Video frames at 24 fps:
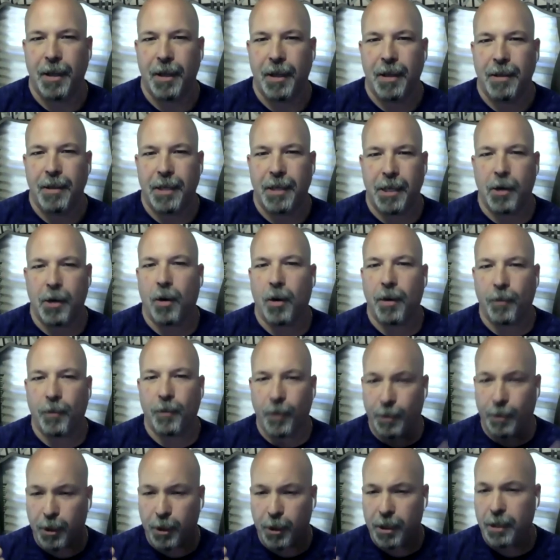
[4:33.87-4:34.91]
you know, and we
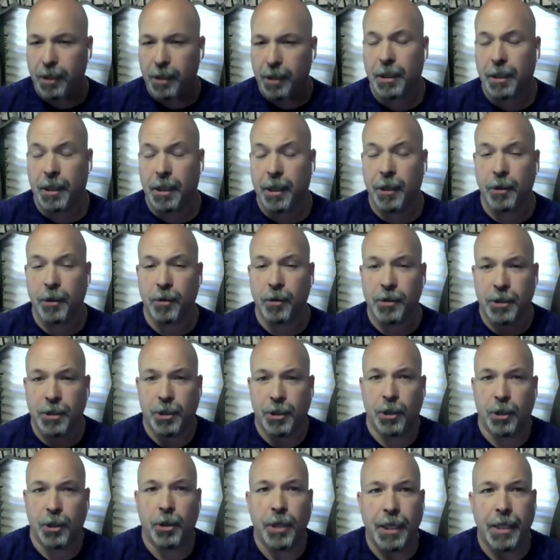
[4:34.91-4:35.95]
put it into the hero's
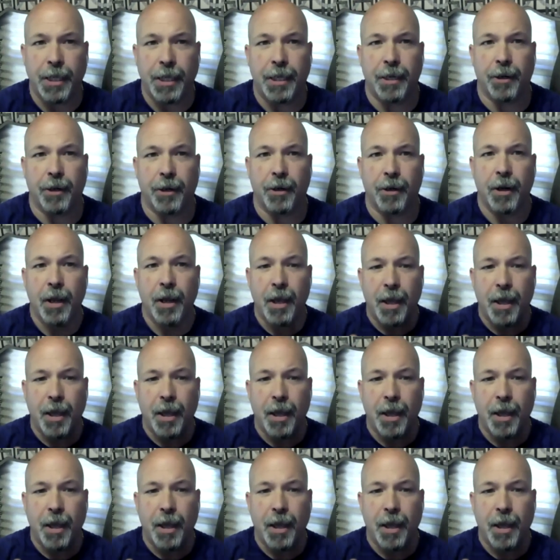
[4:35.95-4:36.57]
journey here.